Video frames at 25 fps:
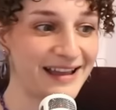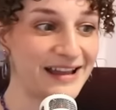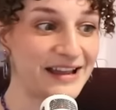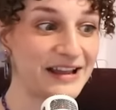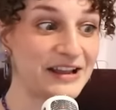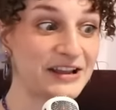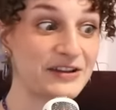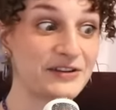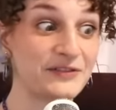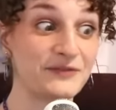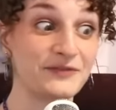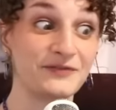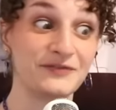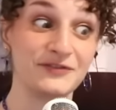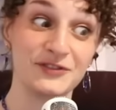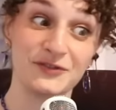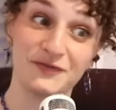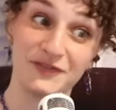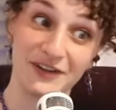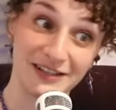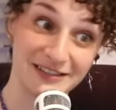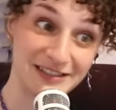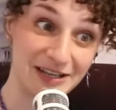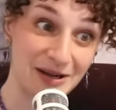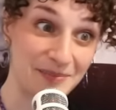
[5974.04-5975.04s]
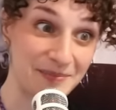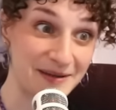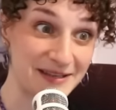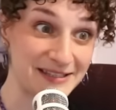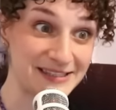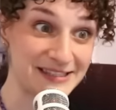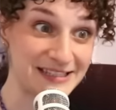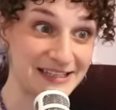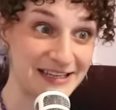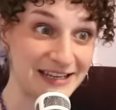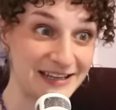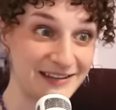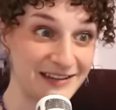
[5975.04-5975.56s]
like mm. you fucked up,
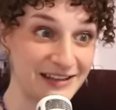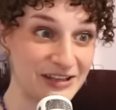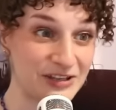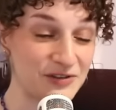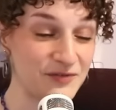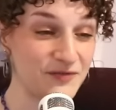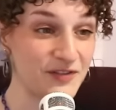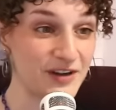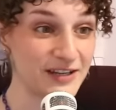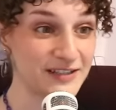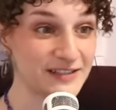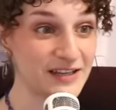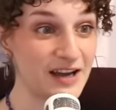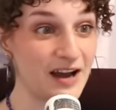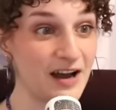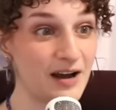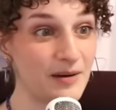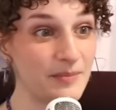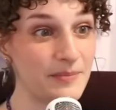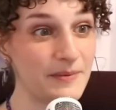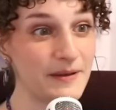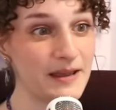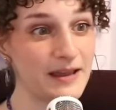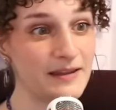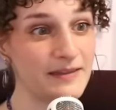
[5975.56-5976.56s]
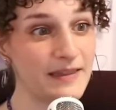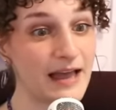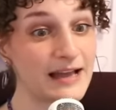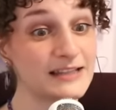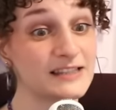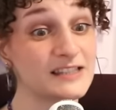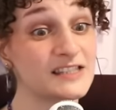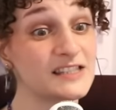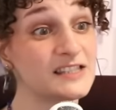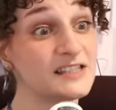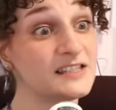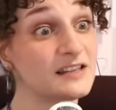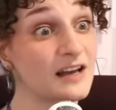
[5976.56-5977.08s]
bestie. Like you fucked up. And
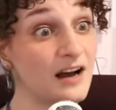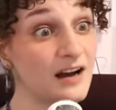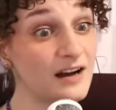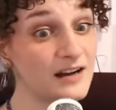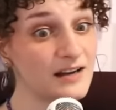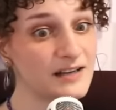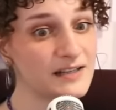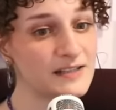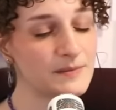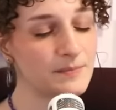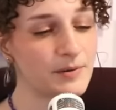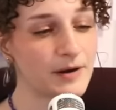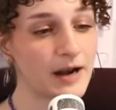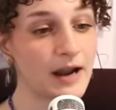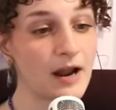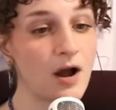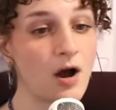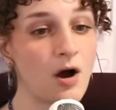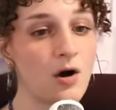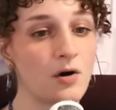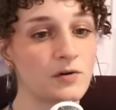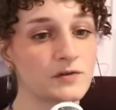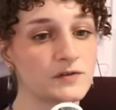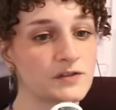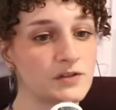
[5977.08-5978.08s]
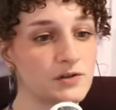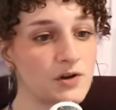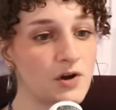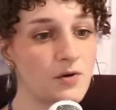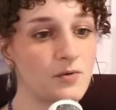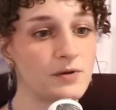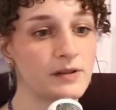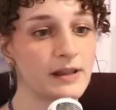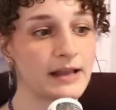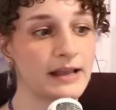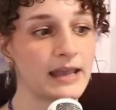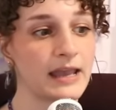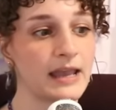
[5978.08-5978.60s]
that sucks, but I also
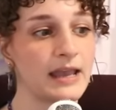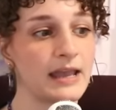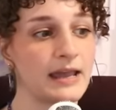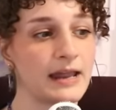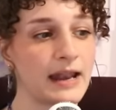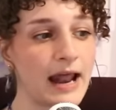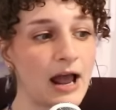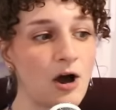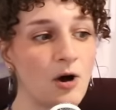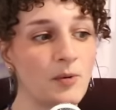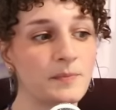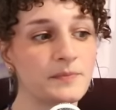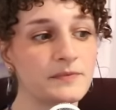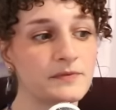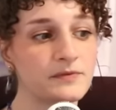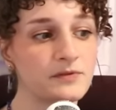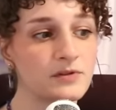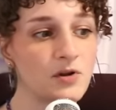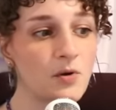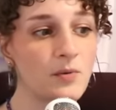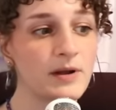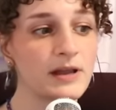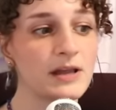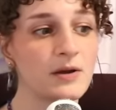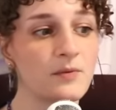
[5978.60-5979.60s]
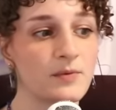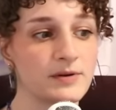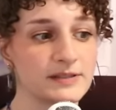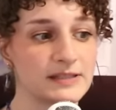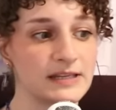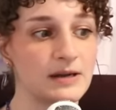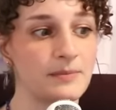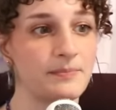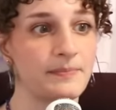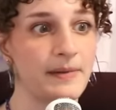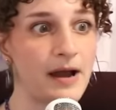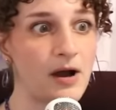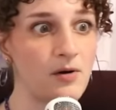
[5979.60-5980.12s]
know like it helped knowing it
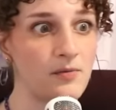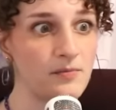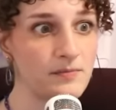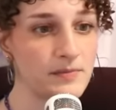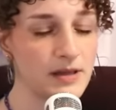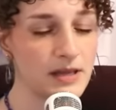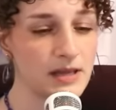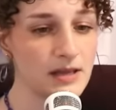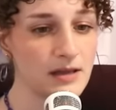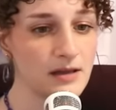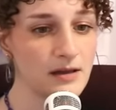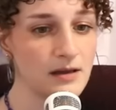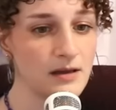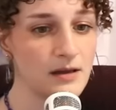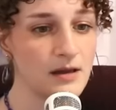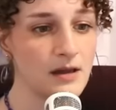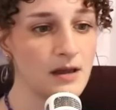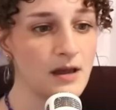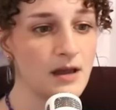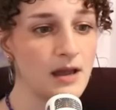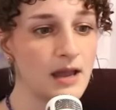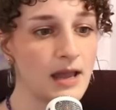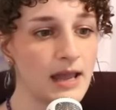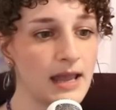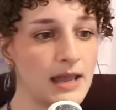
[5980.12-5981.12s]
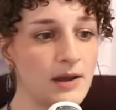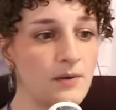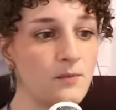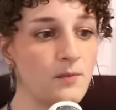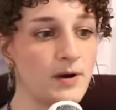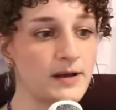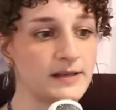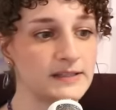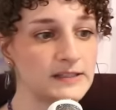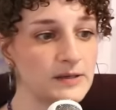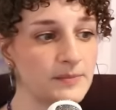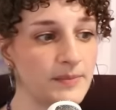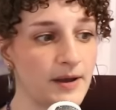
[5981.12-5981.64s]
wasn't about me. It
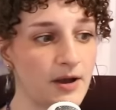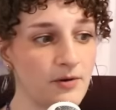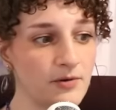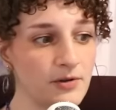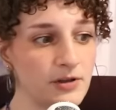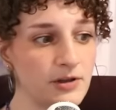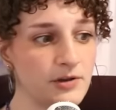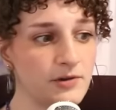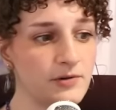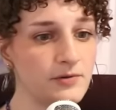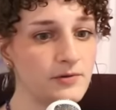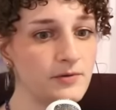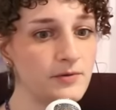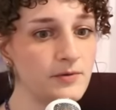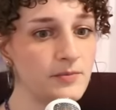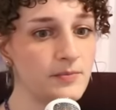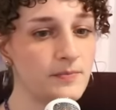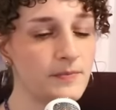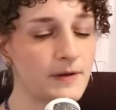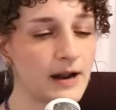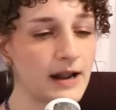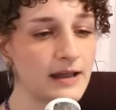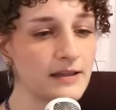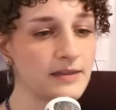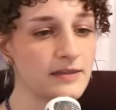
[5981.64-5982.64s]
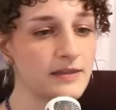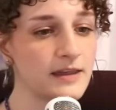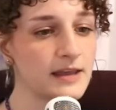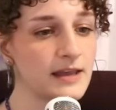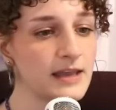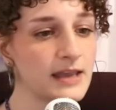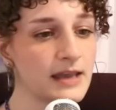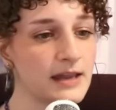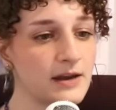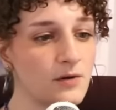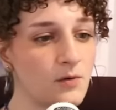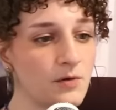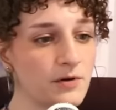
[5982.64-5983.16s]
was about you, but I
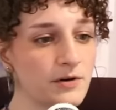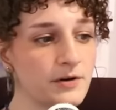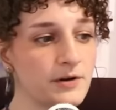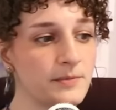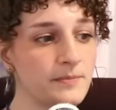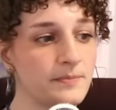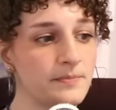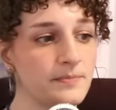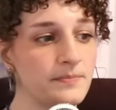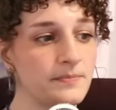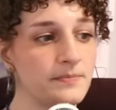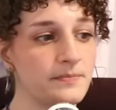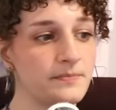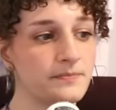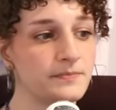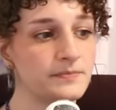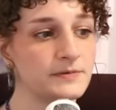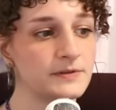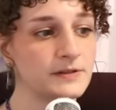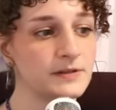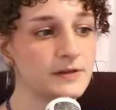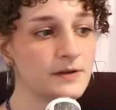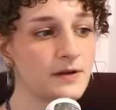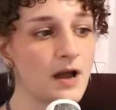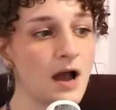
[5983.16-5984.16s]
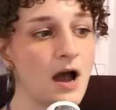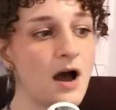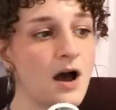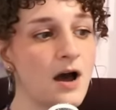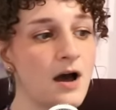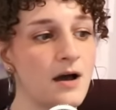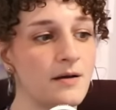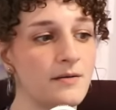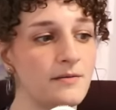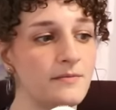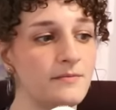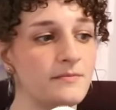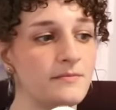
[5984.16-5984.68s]
think in order to uh,